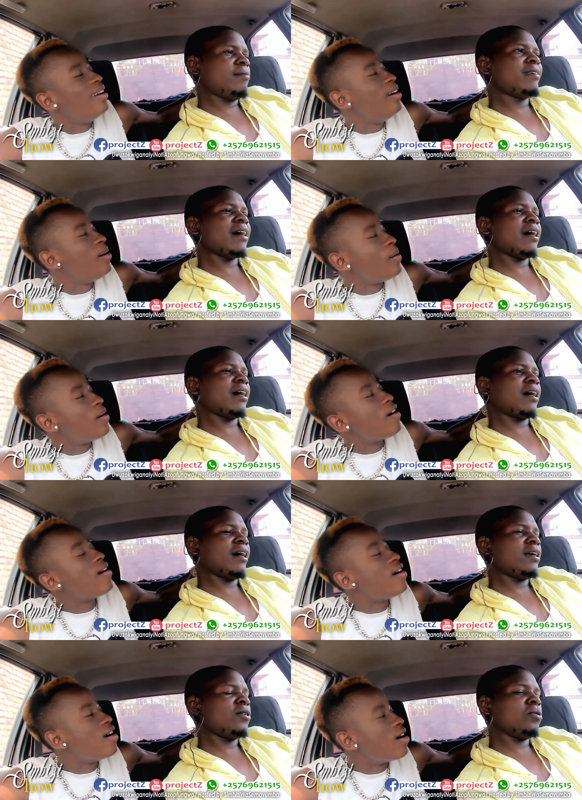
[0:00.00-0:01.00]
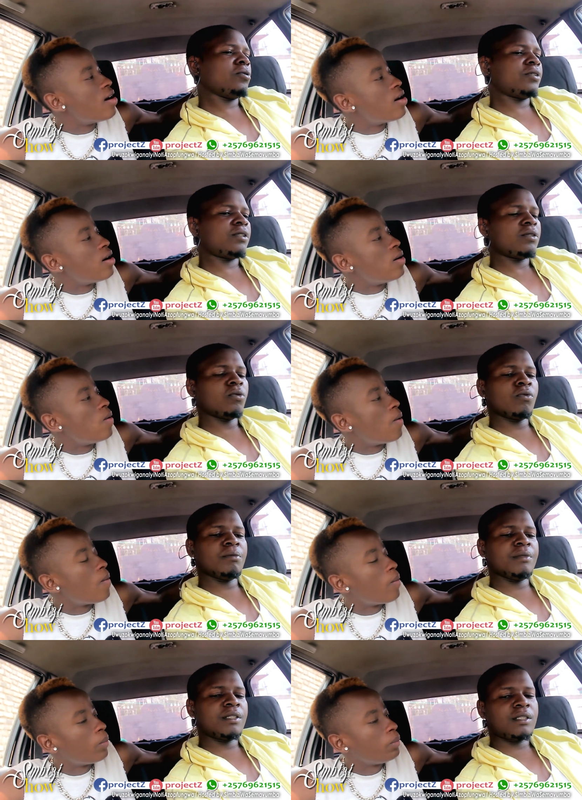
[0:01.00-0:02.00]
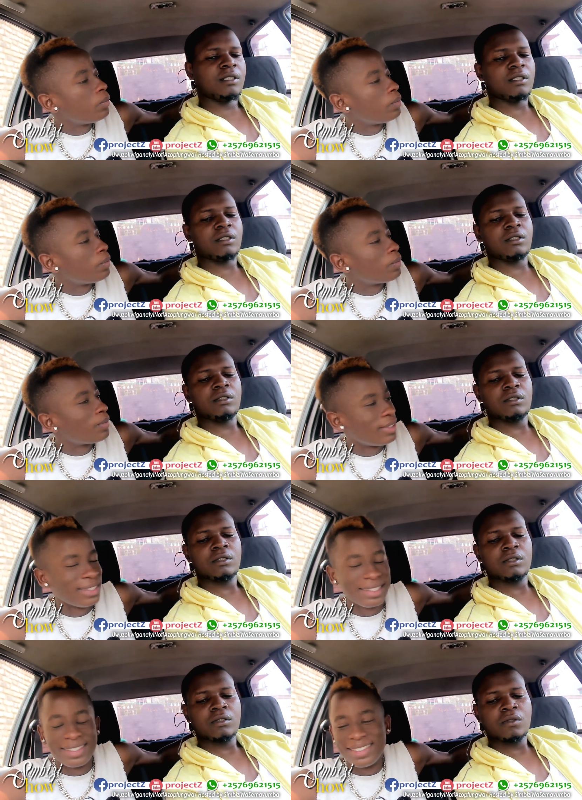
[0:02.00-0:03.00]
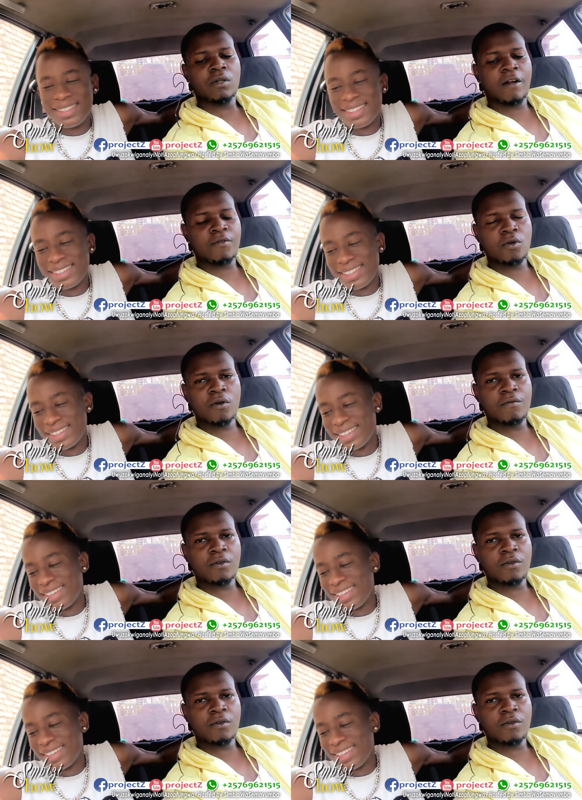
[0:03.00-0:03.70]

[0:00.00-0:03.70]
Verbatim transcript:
Speaker 1: imyaka yose umwe miti abyo